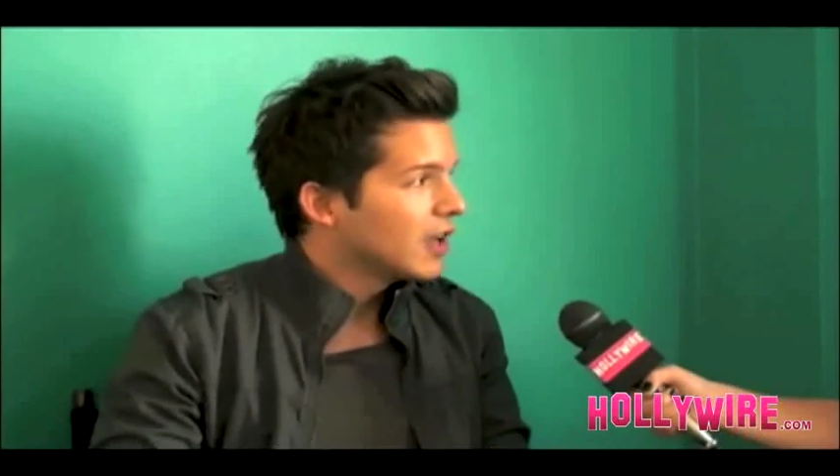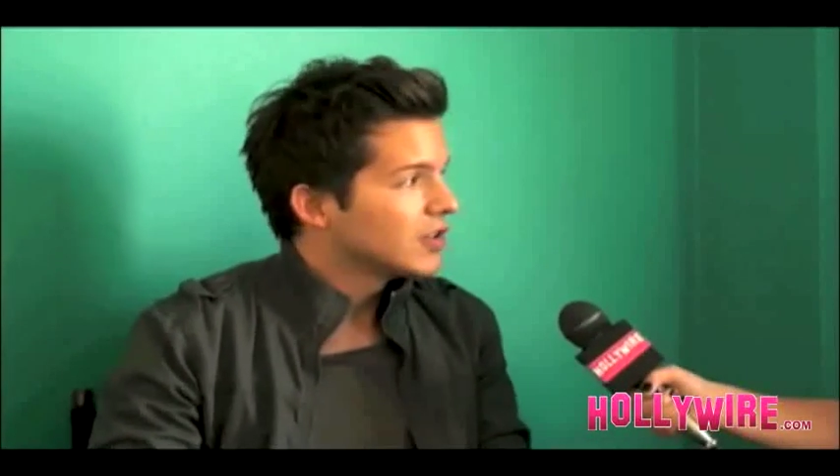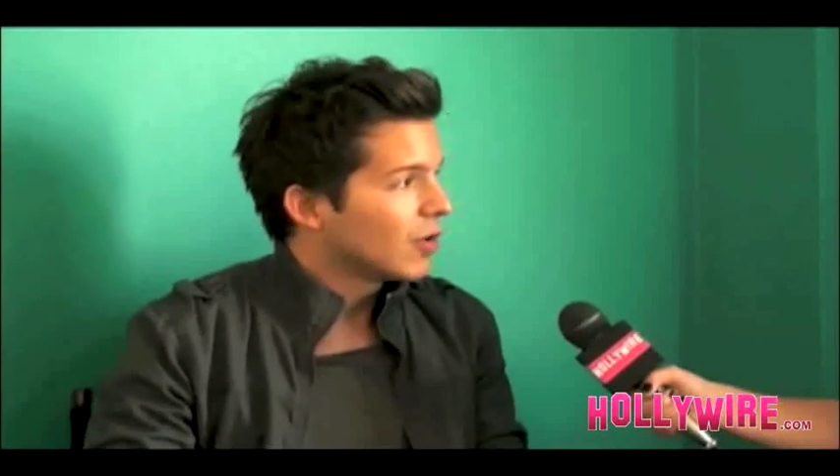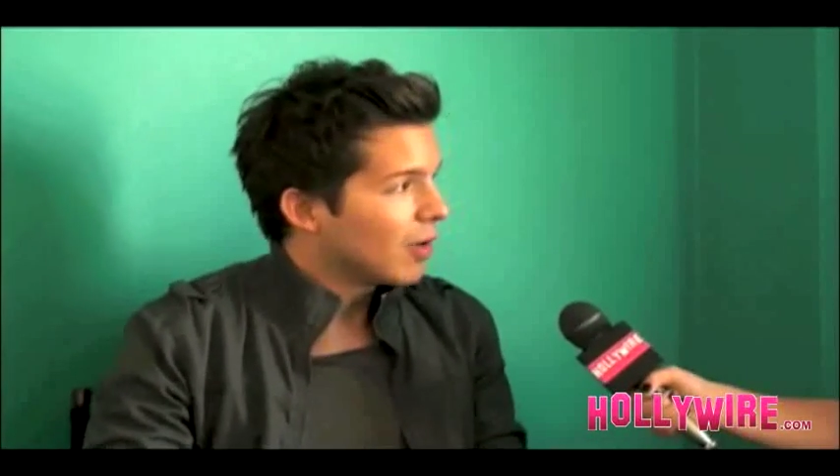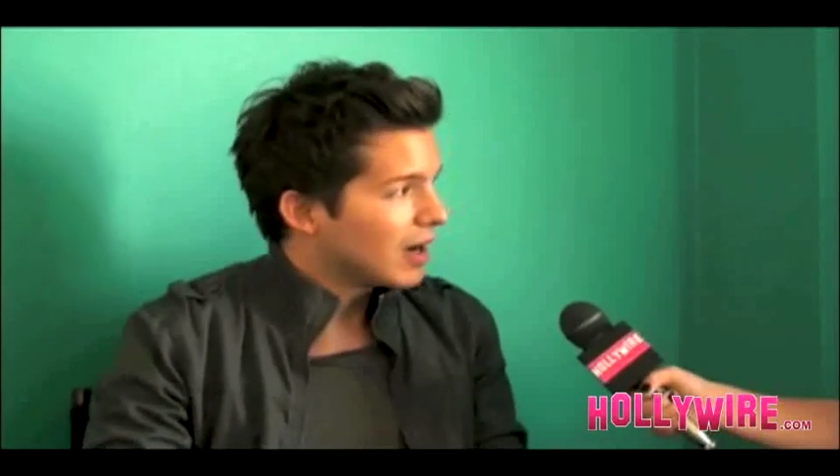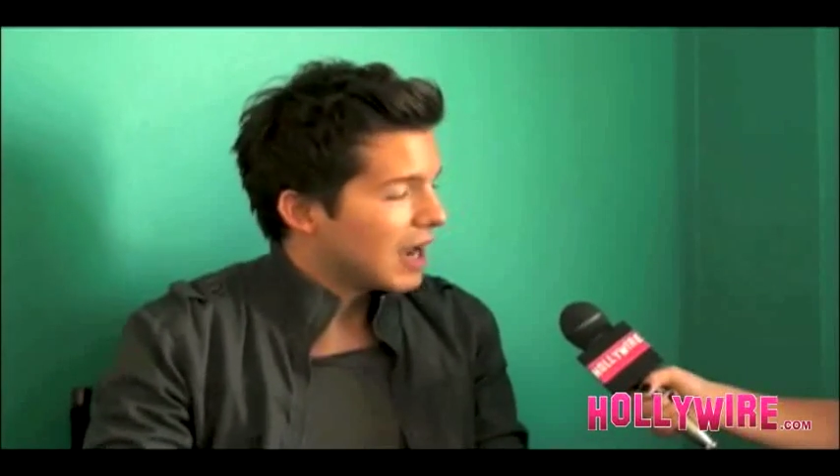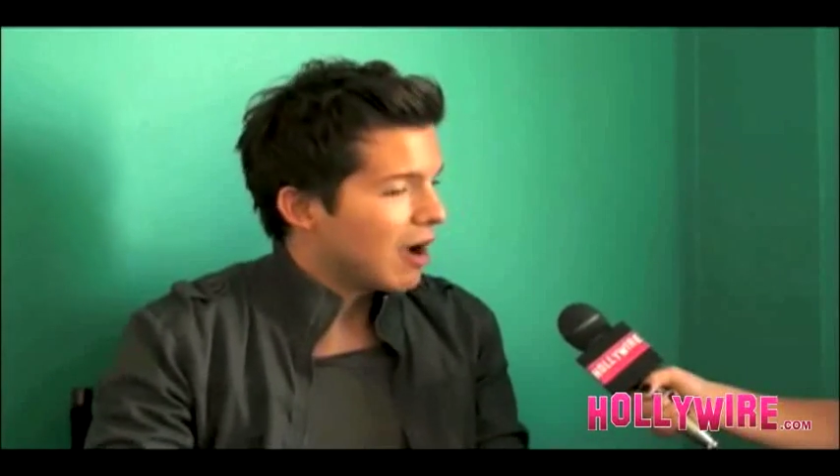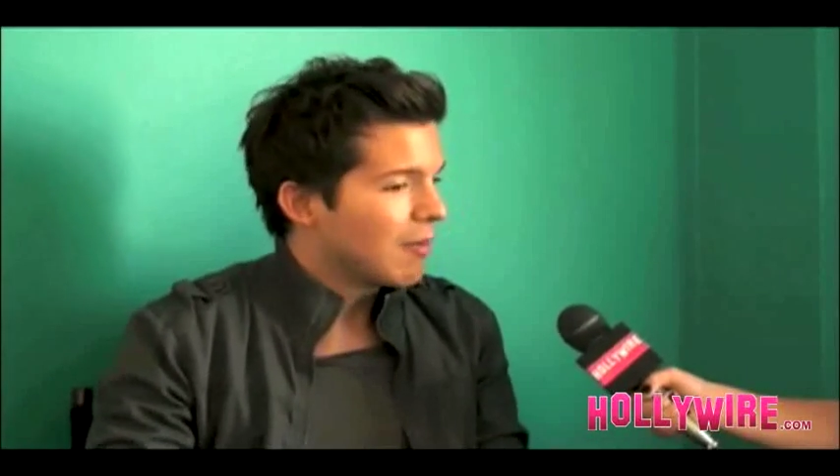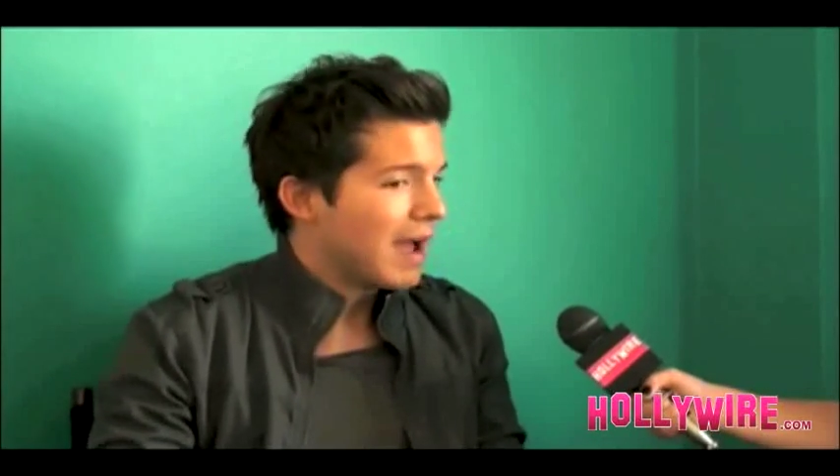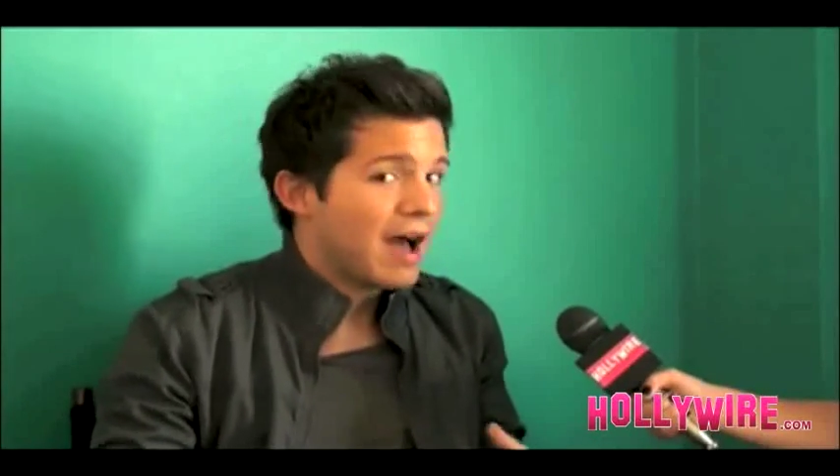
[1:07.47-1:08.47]
So right
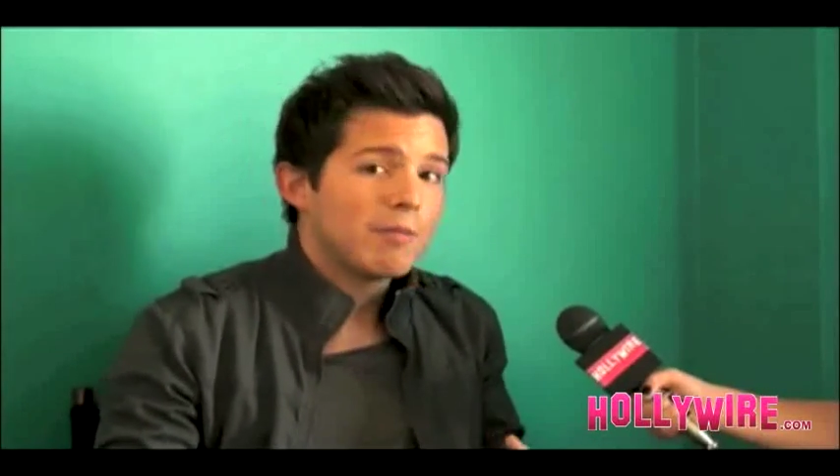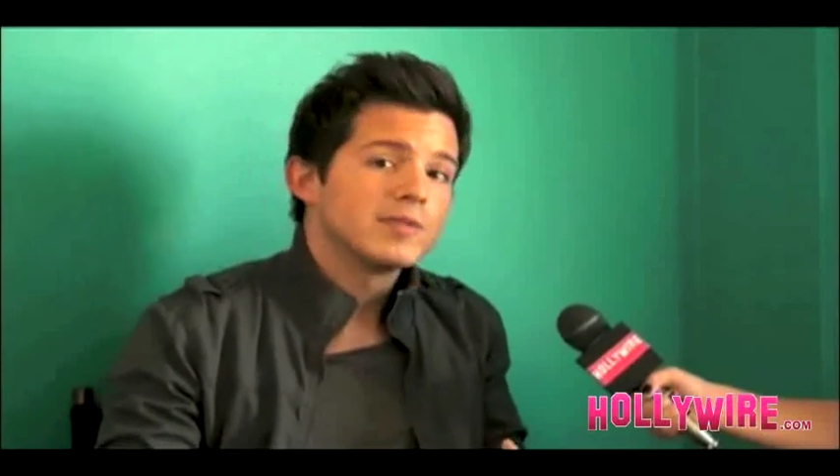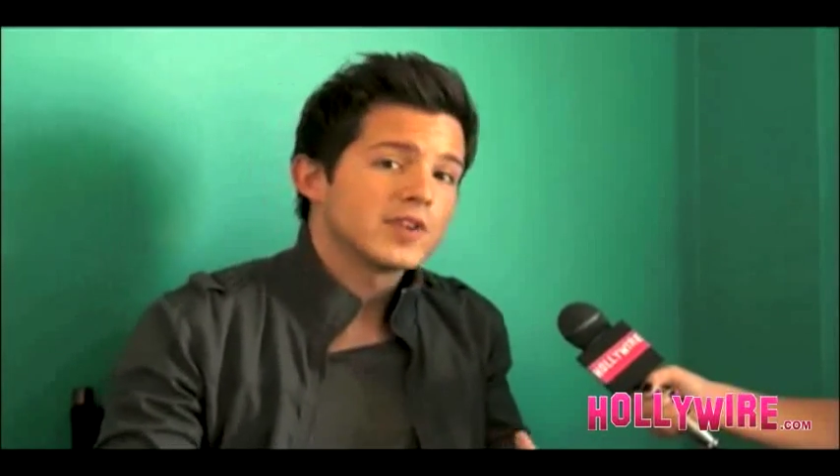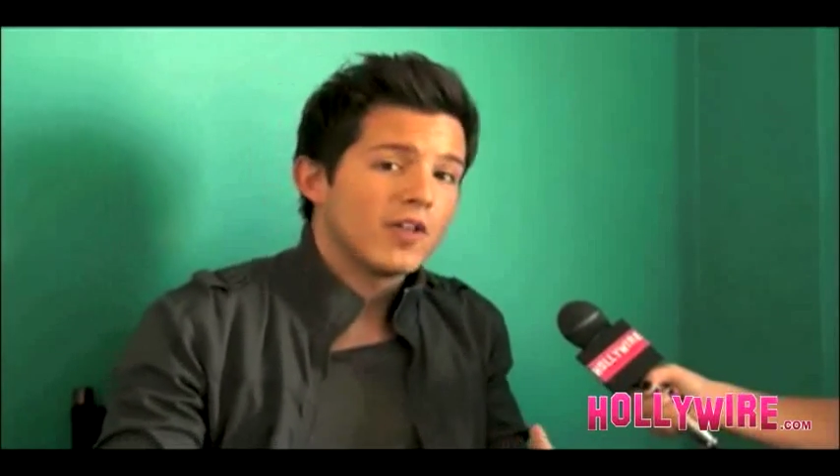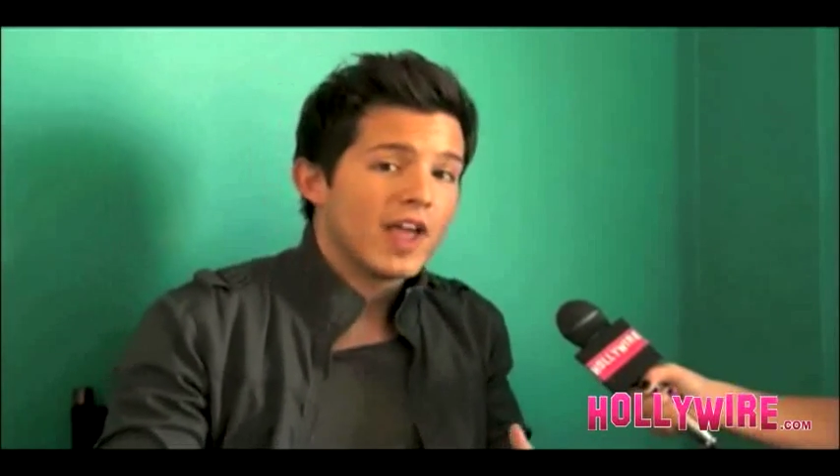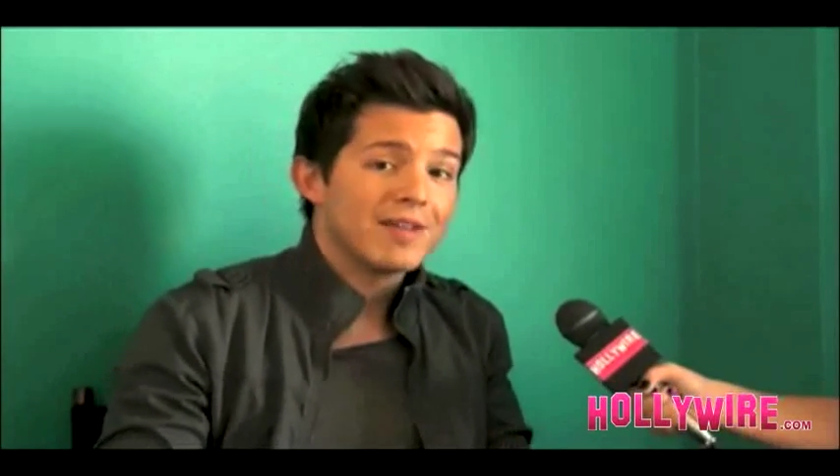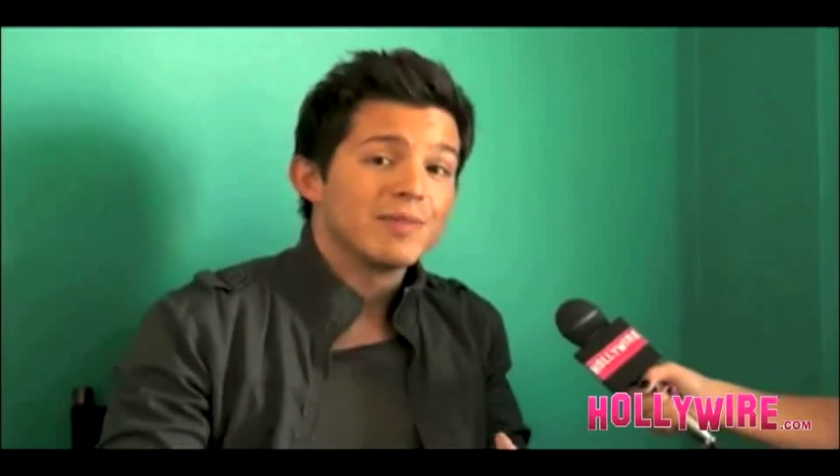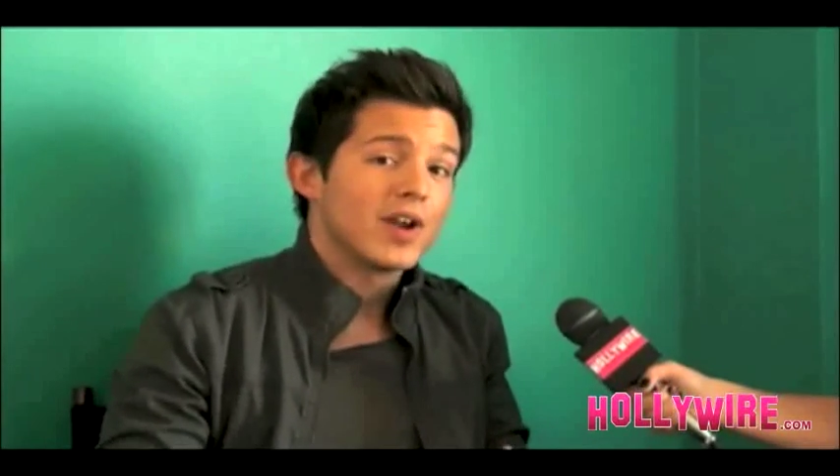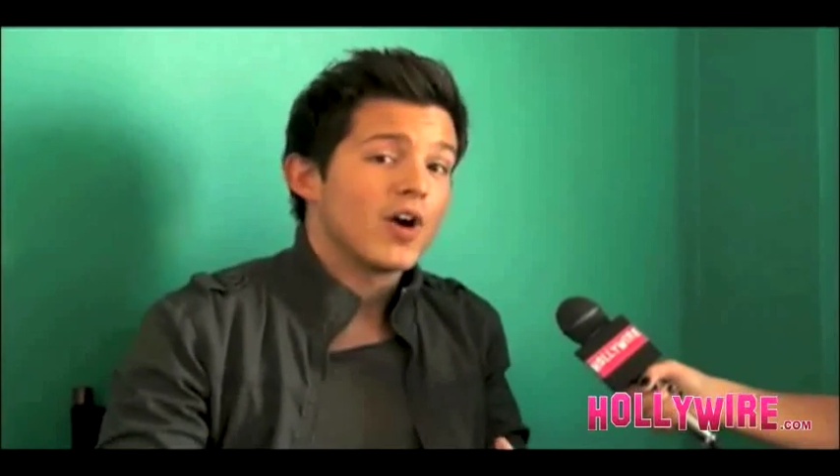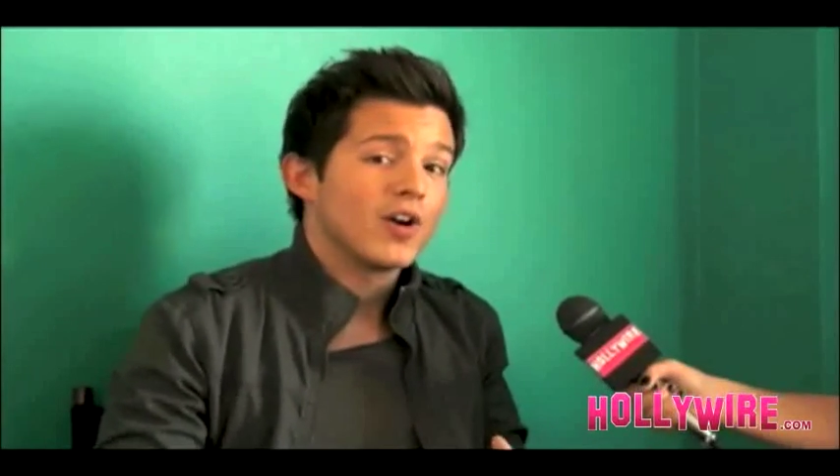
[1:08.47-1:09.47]
now, my album is called
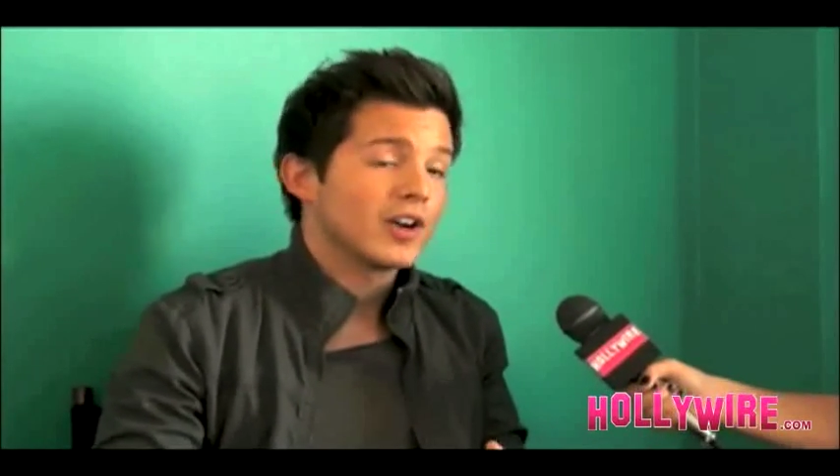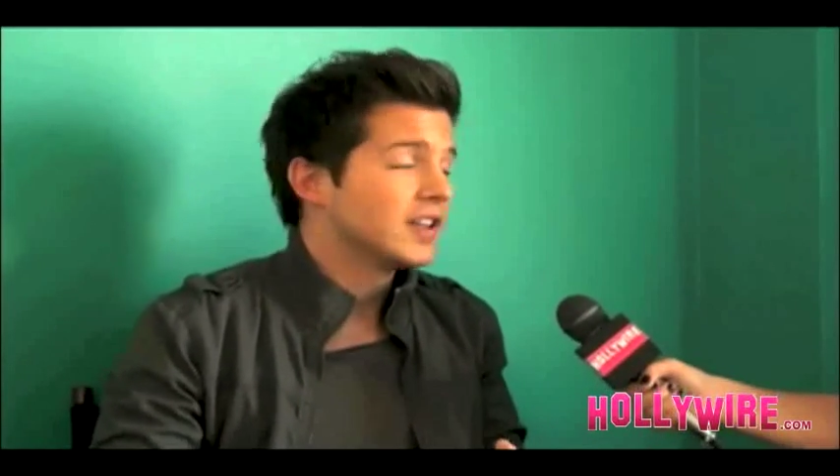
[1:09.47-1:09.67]
8-Bit Heart,